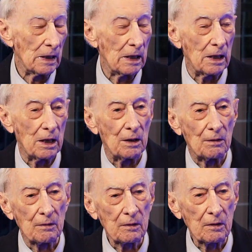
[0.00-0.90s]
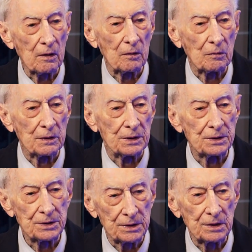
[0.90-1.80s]
which
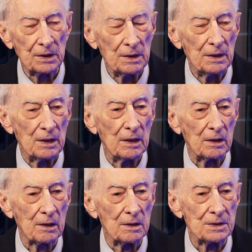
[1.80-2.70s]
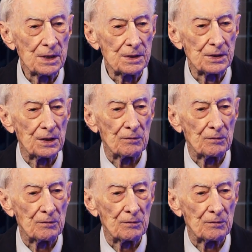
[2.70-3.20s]
consisted